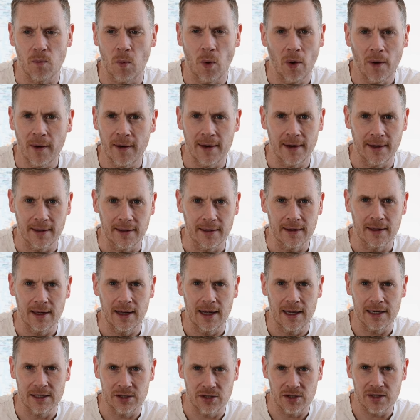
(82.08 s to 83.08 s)
worry
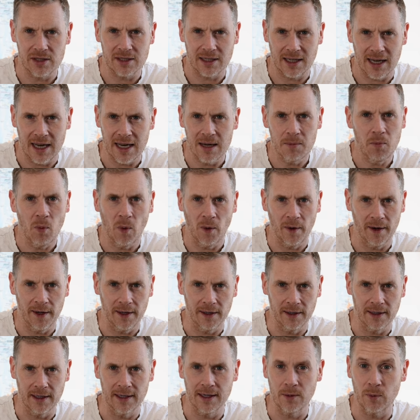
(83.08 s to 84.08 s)
and just keep
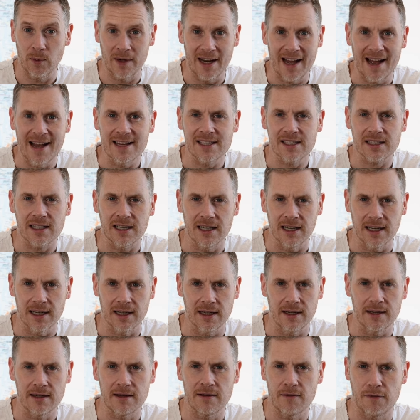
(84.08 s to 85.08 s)
worrying and it would
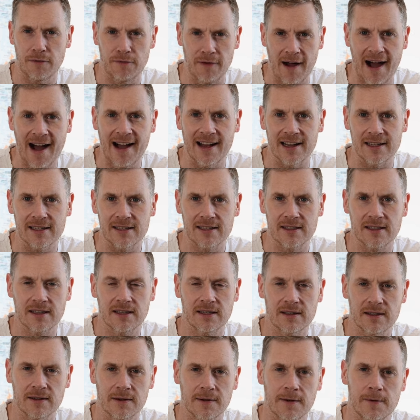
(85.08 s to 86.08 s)
escalate fast.
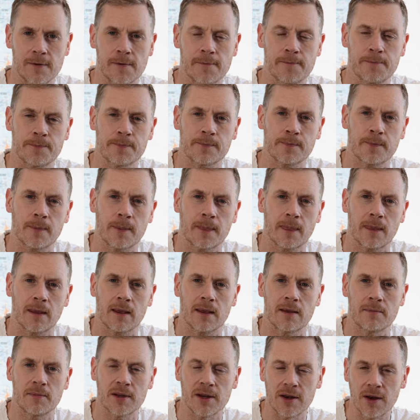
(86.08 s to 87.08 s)

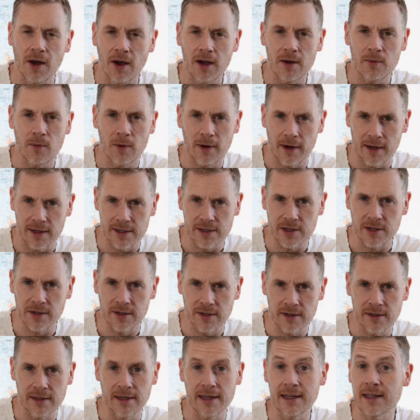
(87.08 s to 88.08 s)
But now what I
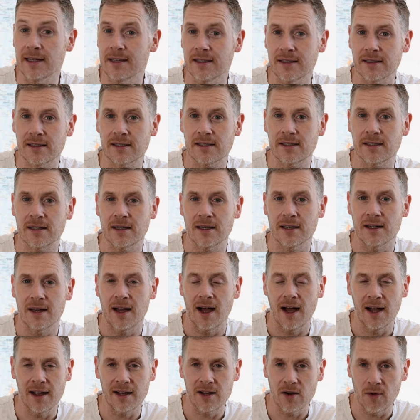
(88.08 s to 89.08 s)
do is
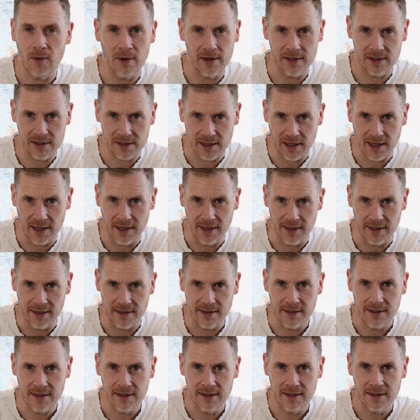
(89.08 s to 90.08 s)
I go outside
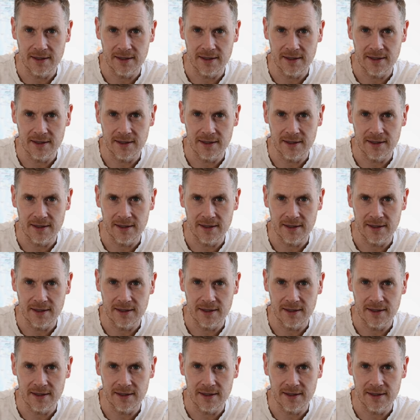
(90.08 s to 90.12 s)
